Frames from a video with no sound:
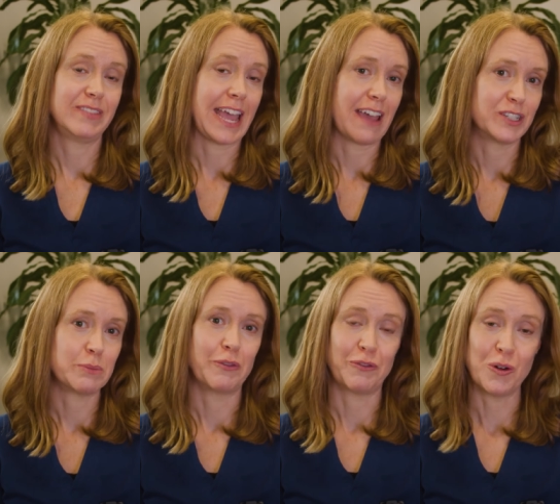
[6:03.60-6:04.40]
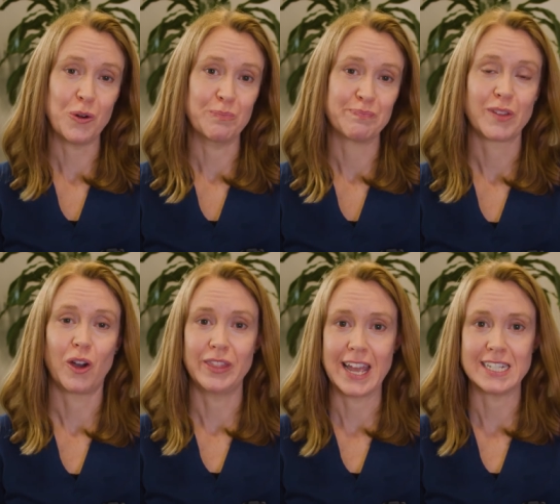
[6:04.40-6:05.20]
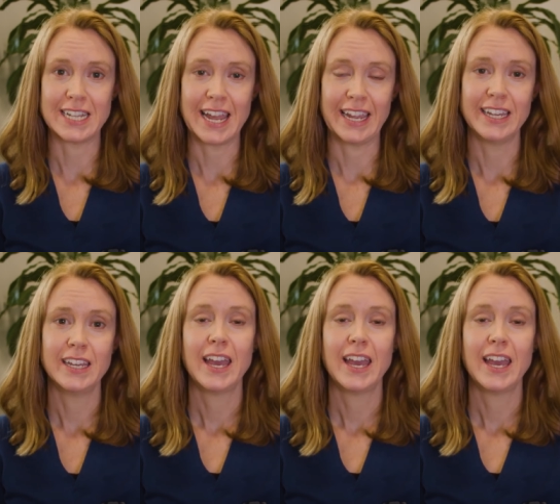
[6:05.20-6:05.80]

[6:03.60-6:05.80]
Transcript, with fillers: they have to perform on that day.